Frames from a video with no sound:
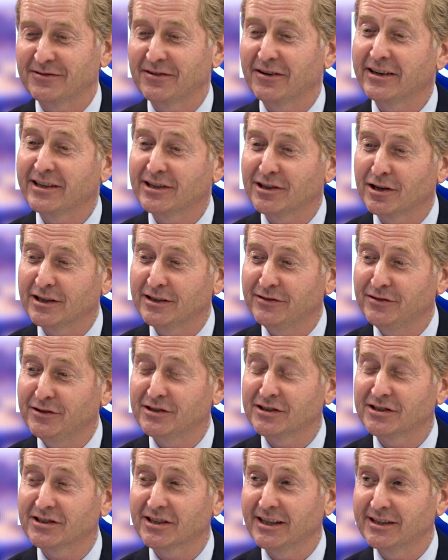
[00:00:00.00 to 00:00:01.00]
very kind of you
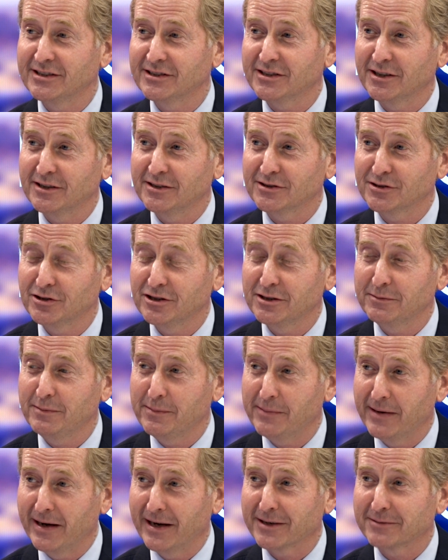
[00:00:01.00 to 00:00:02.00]
to say so. It's good to be
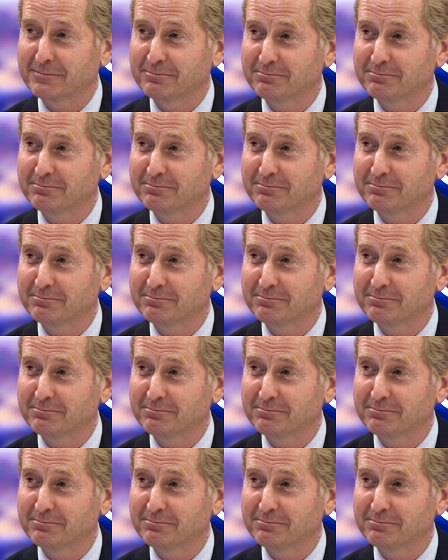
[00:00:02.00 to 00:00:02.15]
back.